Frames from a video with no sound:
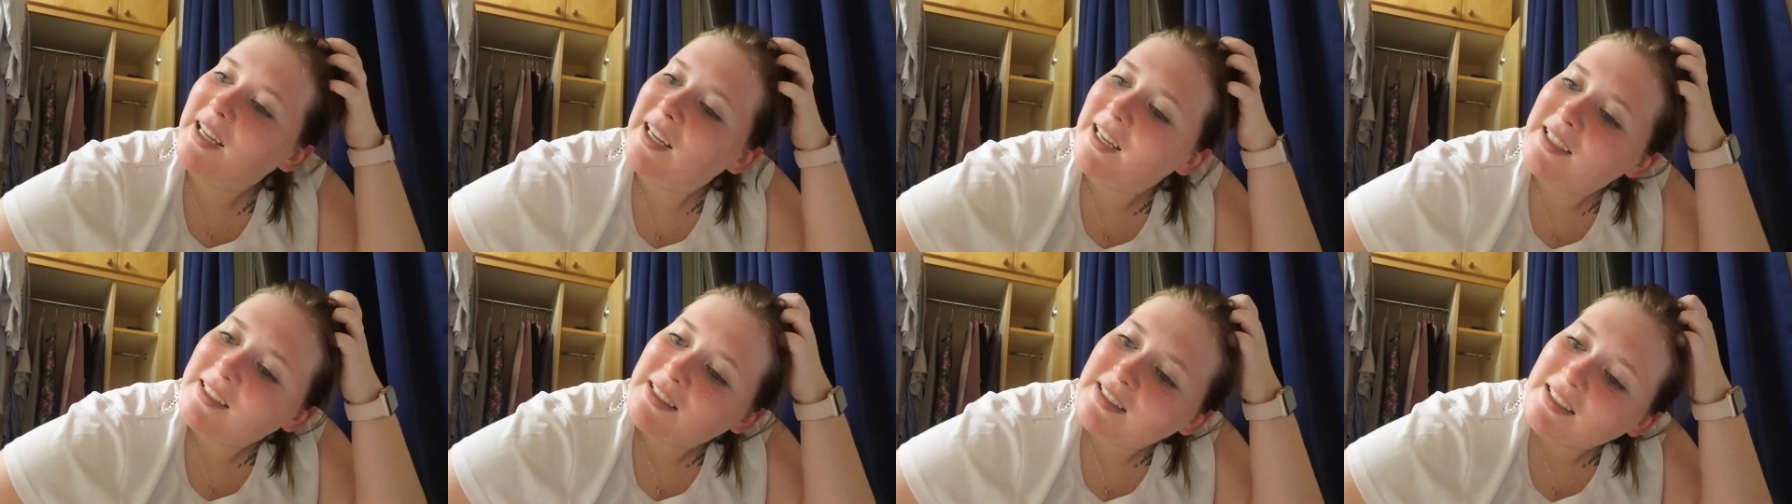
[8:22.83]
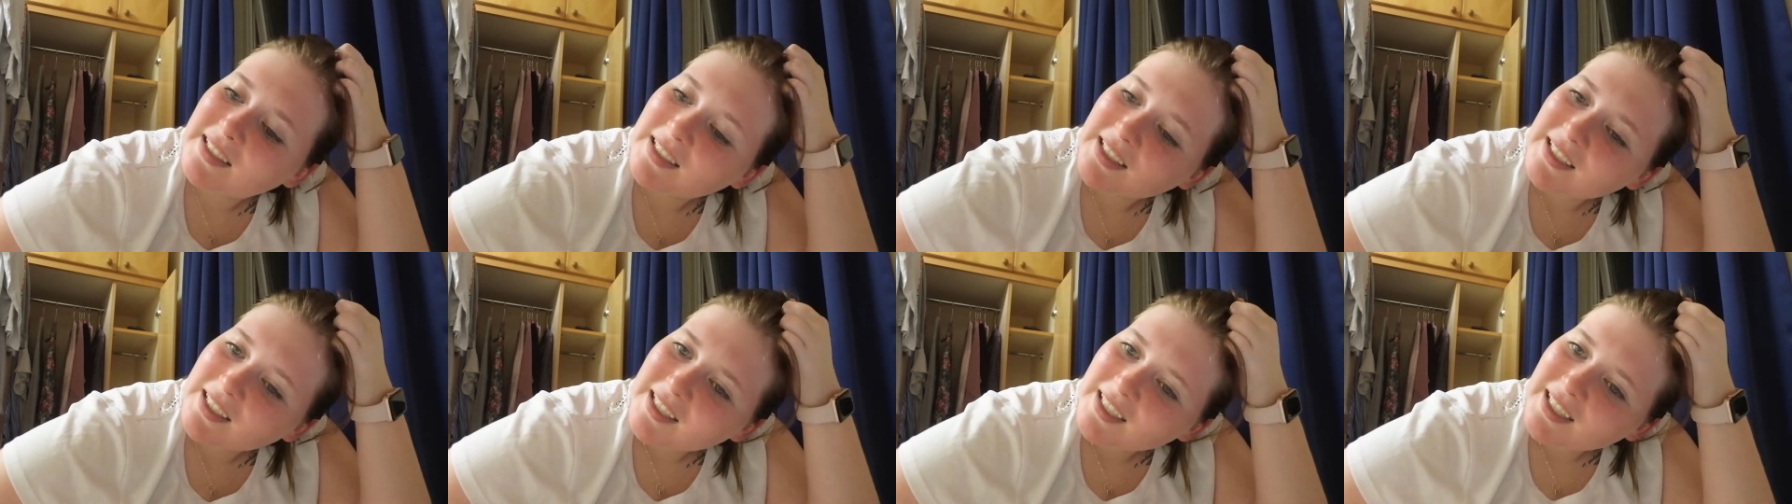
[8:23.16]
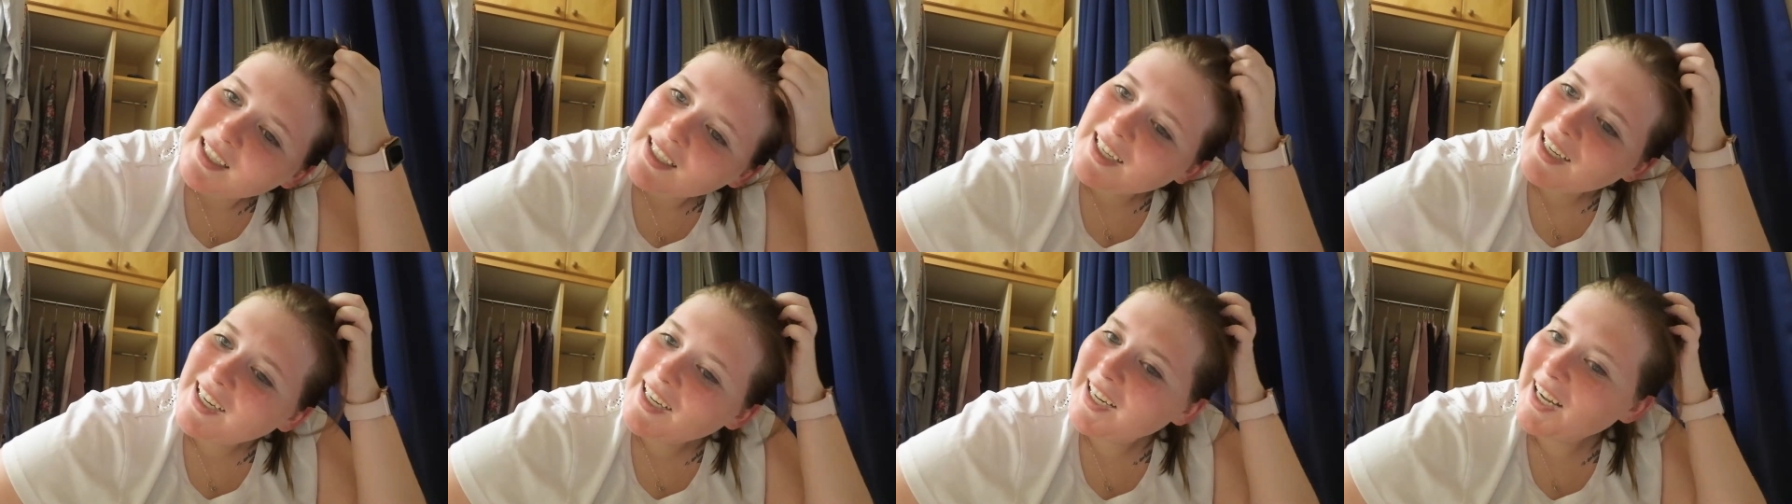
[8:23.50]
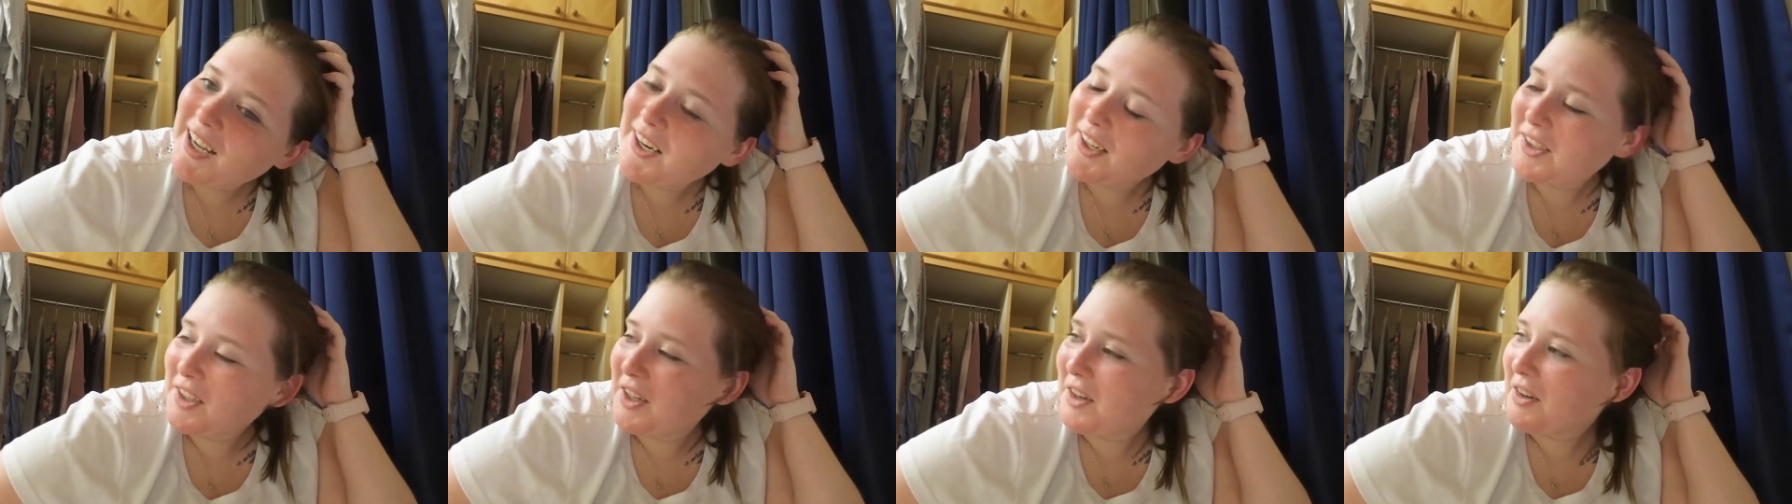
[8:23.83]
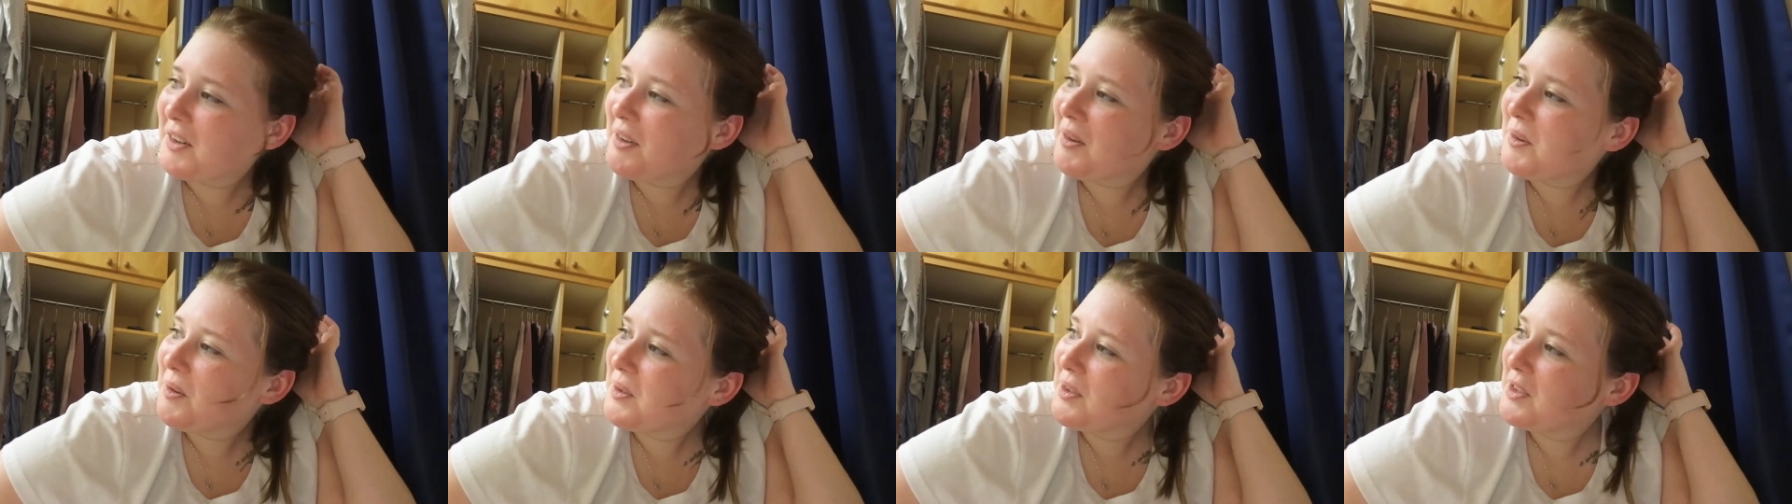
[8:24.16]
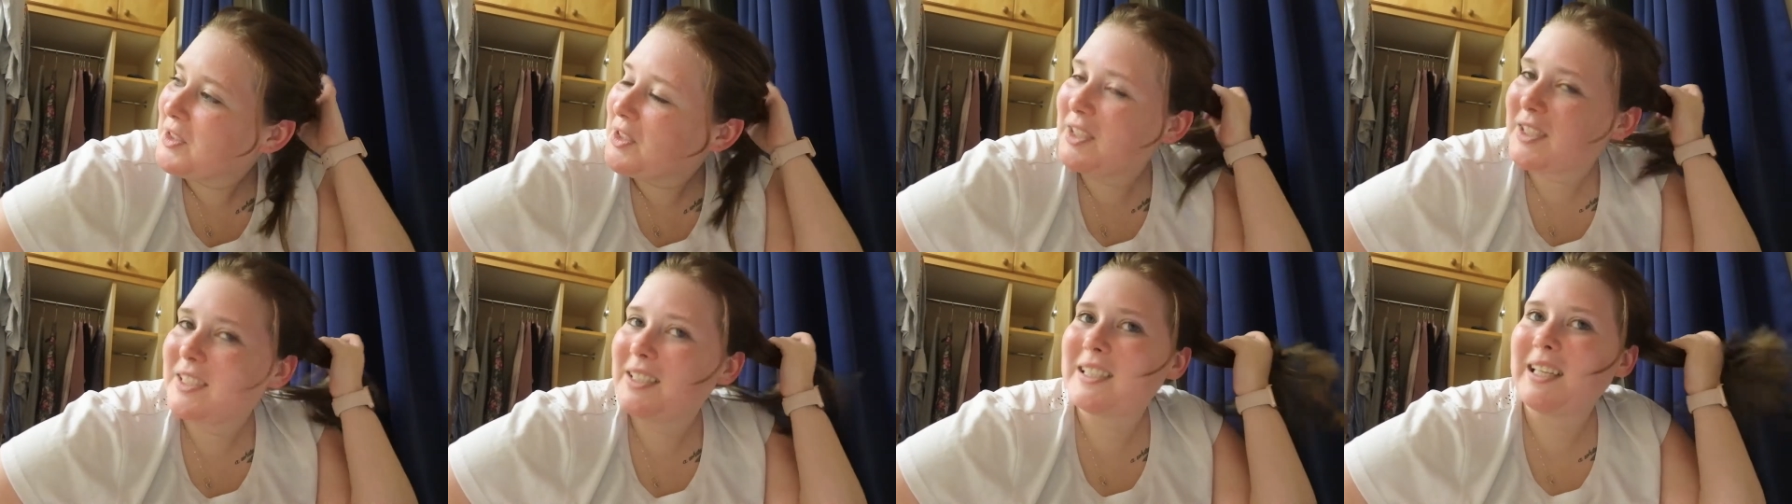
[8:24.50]
And I don't know. It
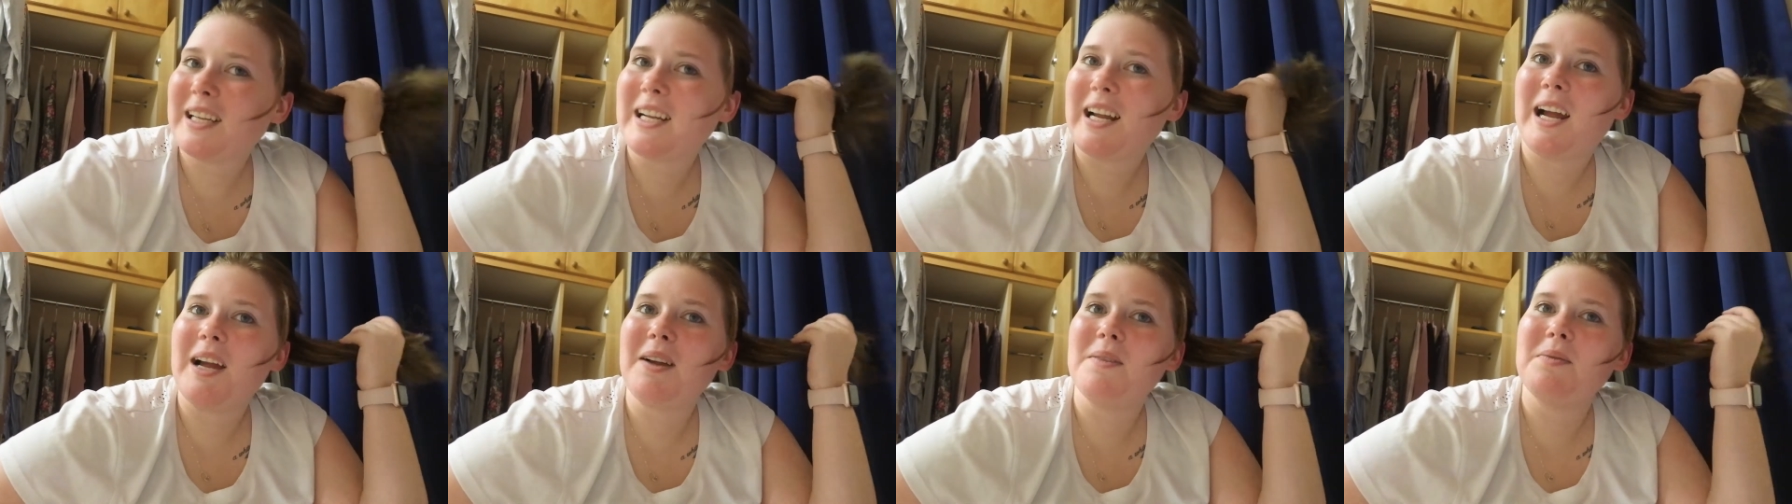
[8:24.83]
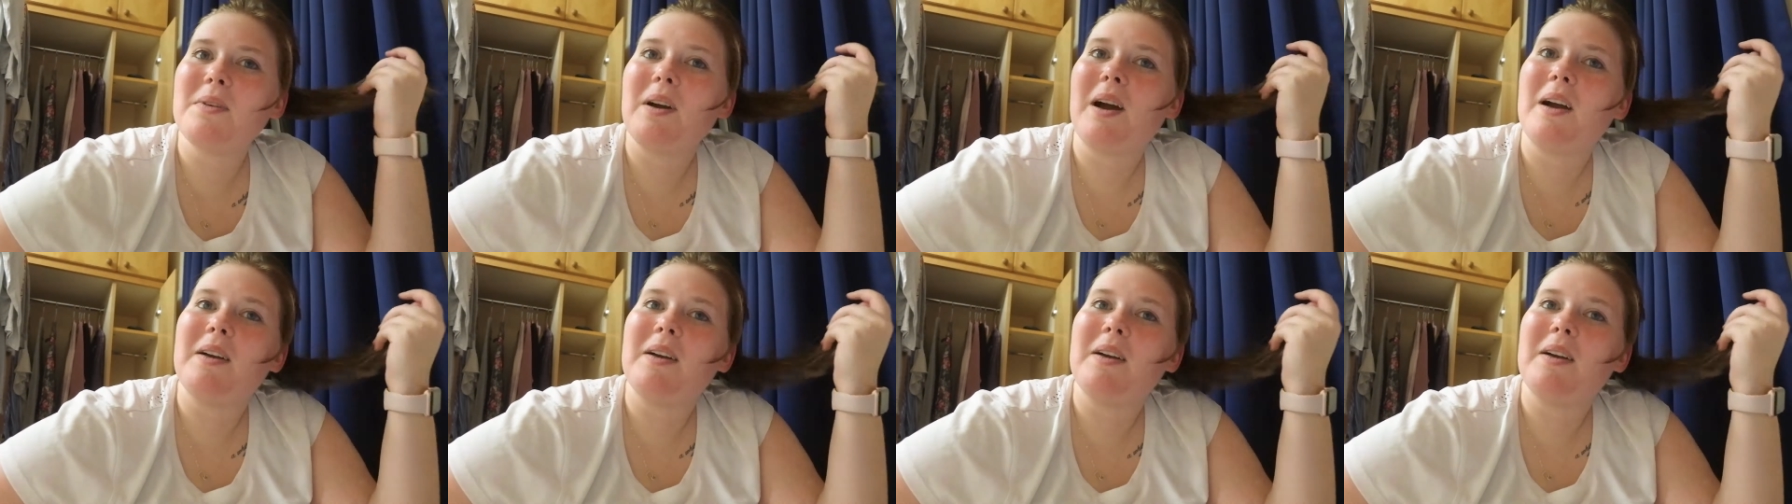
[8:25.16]
was just like I